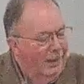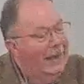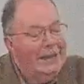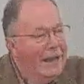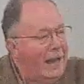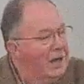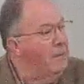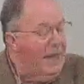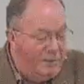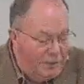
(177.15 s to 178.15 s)
And they had a
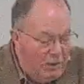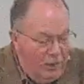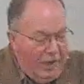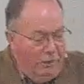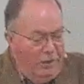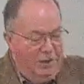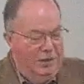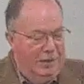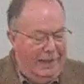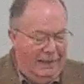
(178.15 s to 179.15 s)
Bible to read, which
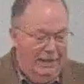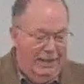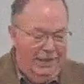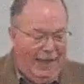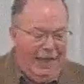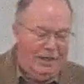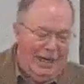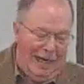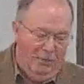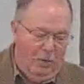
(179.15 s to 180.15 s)
in that
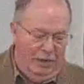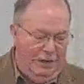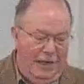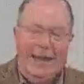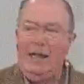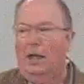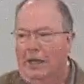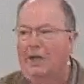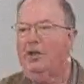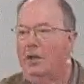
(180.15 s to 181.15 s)
time was a
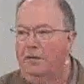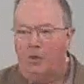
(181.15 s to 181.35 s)
collection of